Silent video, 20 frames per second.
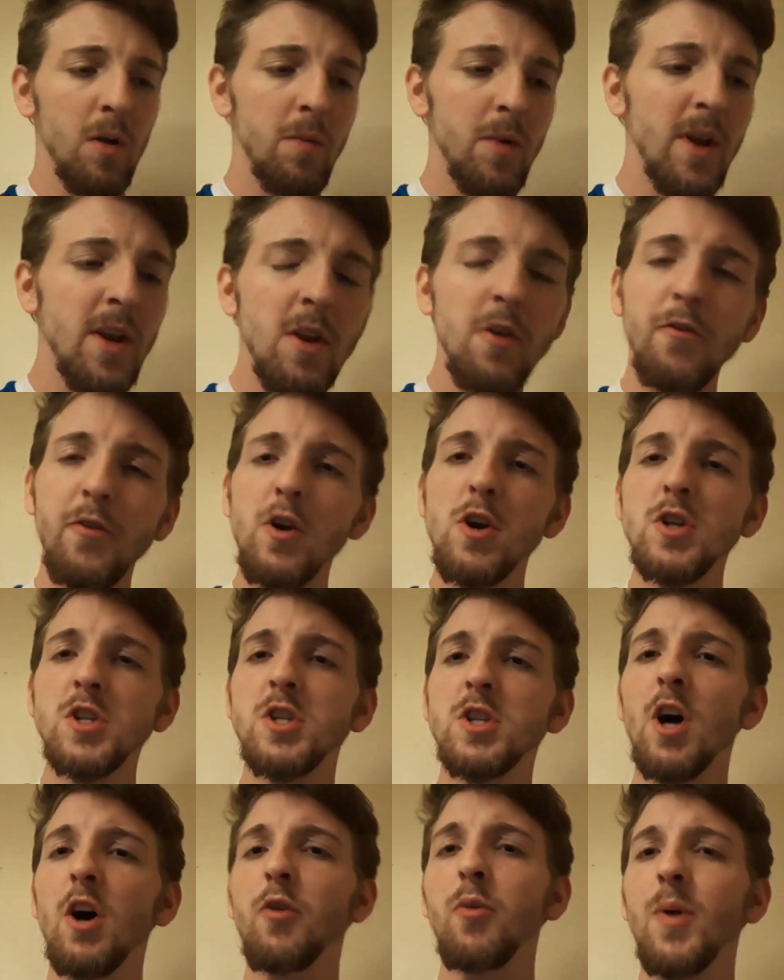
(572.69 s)
In the first
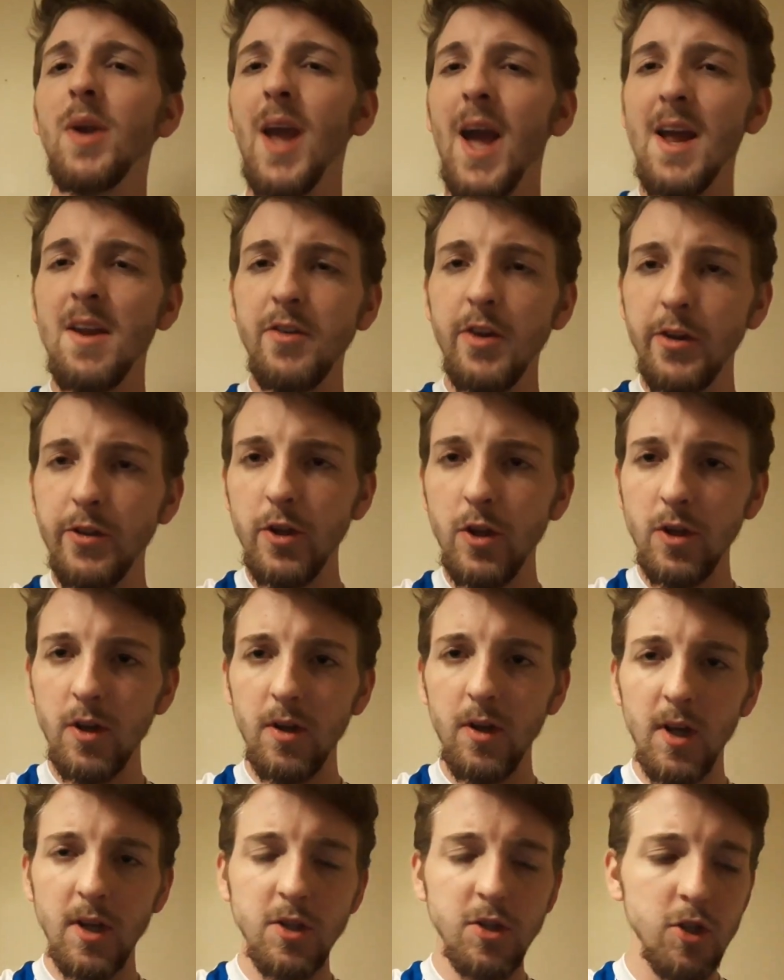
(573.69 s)
half, we ended
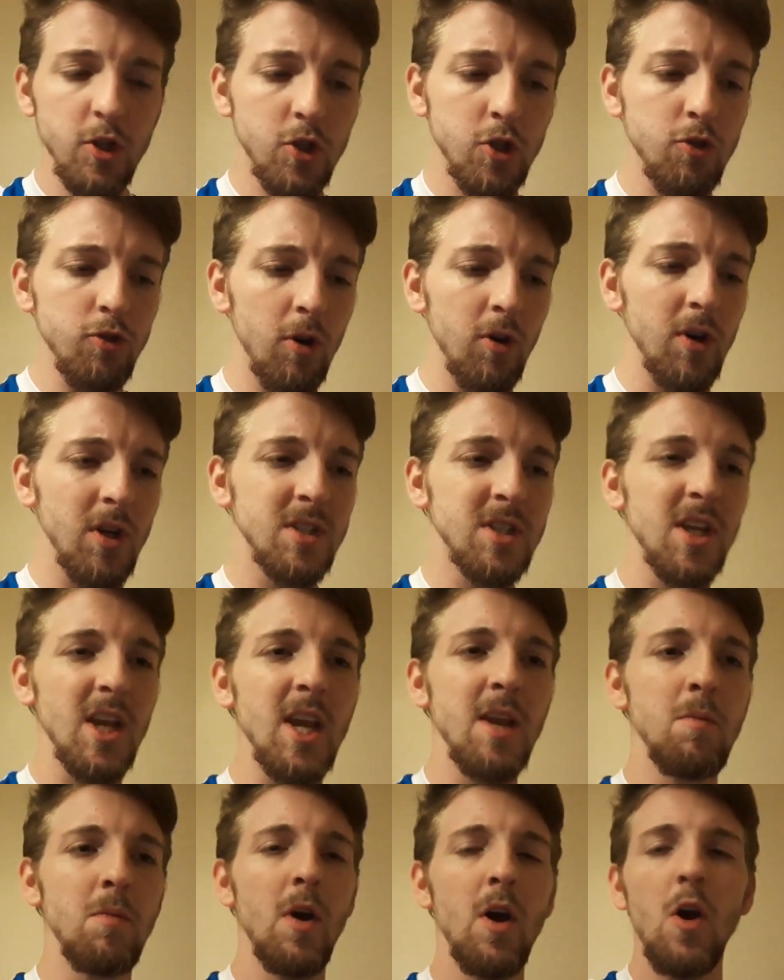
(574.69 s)
as the stronger
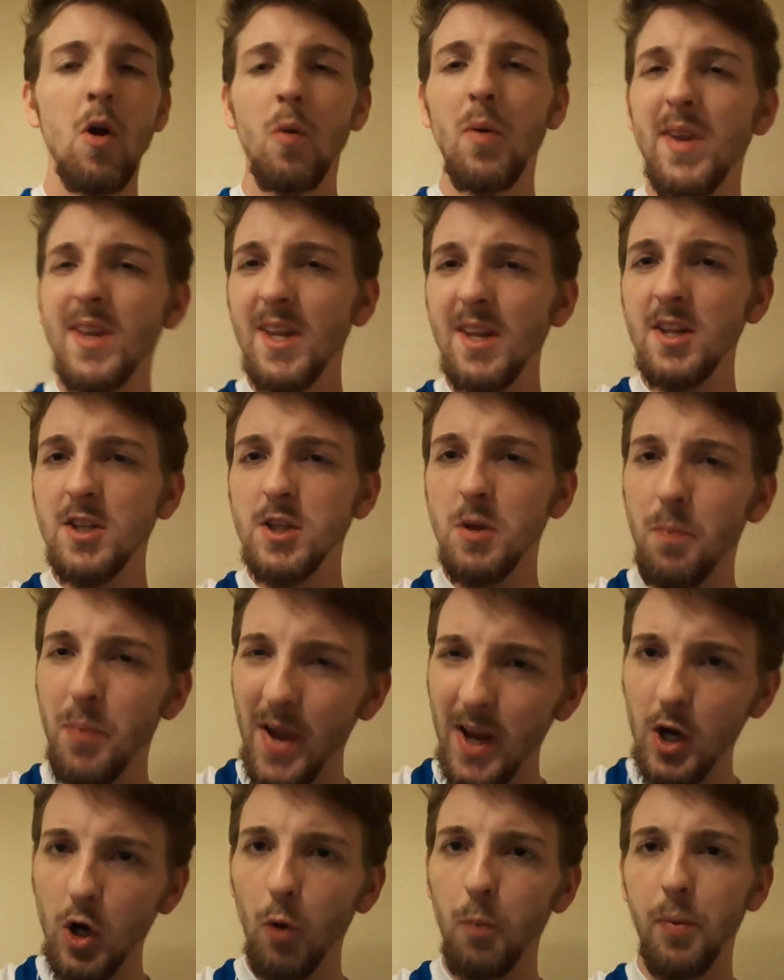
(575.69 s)
team. We needed to
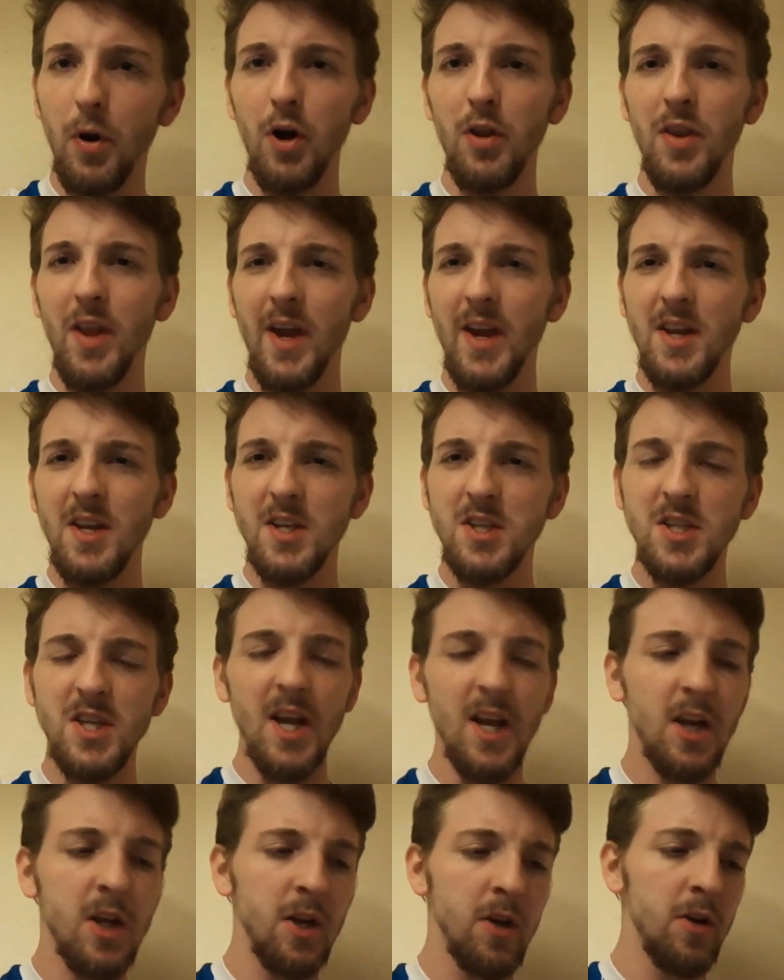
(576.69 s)
pick up on that in the
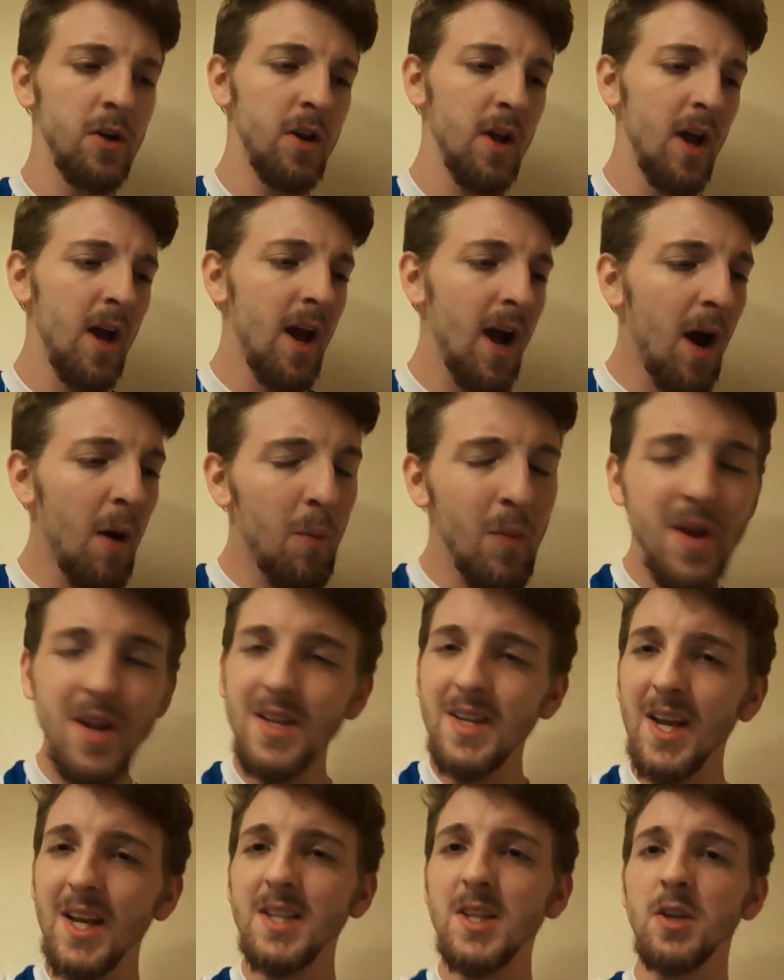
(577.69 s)
second, and we
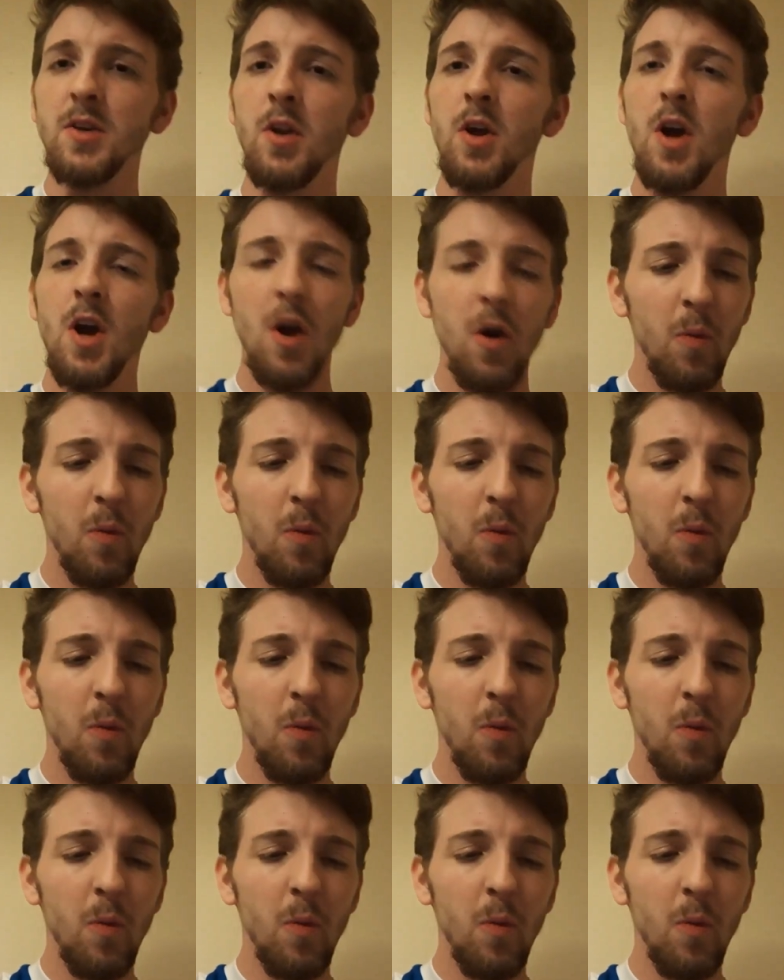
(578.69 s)
didn't.